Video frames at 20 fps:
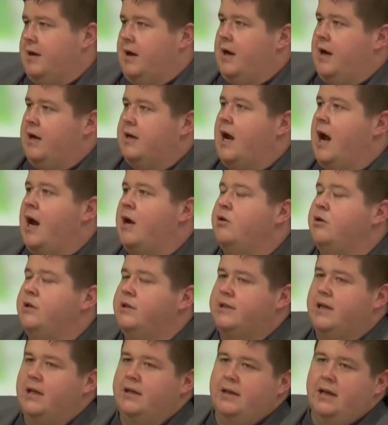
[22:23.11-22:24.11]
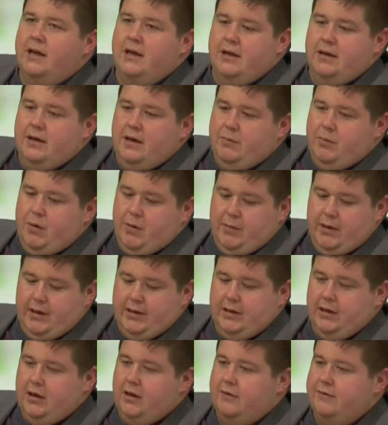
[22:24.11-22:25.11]
I, I understand that he, he, probably
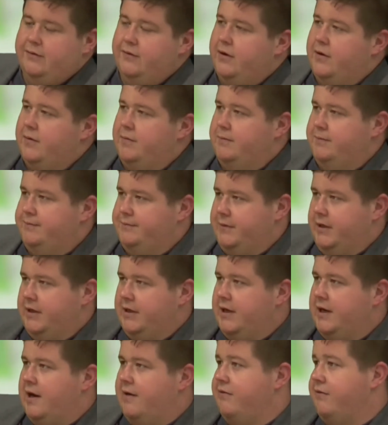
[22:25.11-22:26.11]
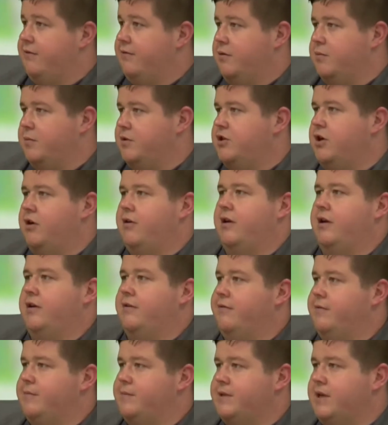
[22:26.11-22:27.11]
had a lot of. Um, he didn't have a full majority
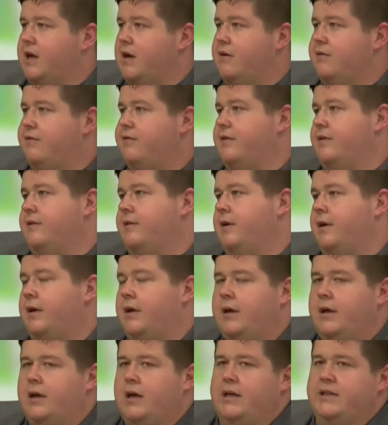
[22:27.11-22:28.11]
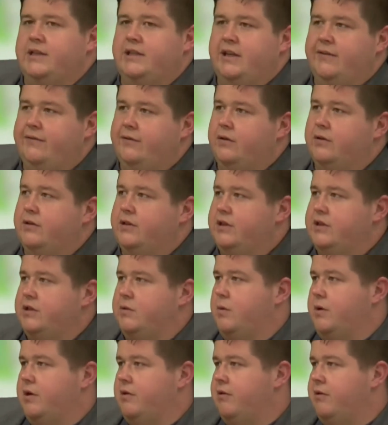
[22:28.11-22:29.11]
of himself, and it's a difficult
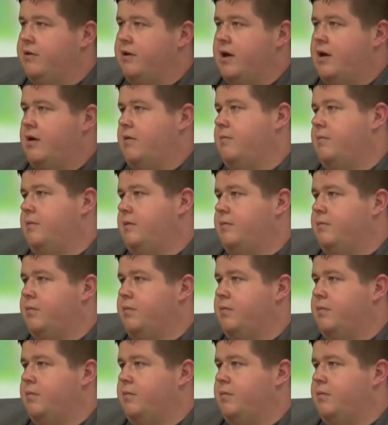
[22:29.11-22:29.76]
decision when you're in there.